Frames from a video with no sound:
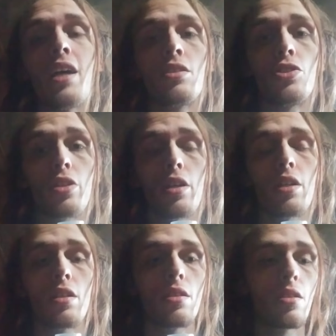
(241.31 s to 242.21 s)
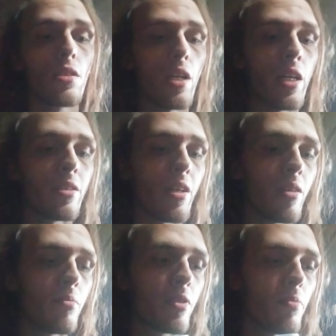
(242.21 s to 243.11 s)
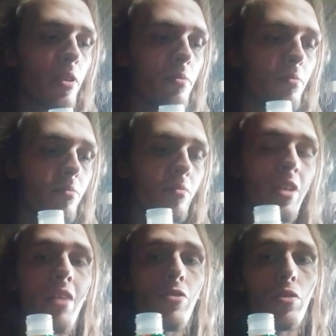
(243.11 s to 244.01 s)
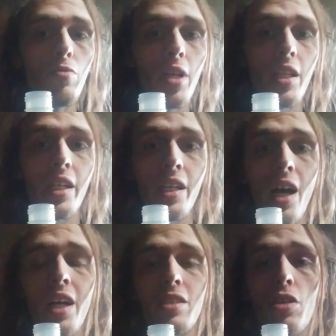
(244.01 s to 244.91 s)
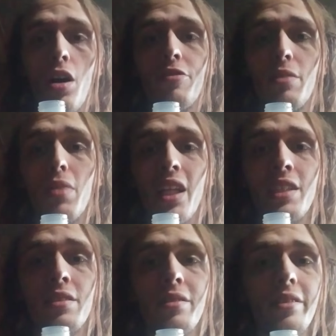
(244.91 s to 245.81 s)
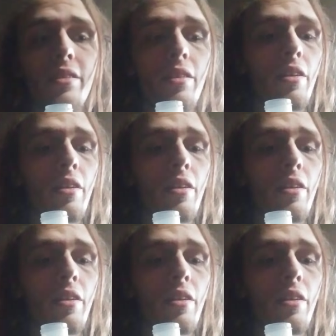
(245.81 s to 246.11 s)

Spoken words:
and sugar at times, but never really iced coffee blends.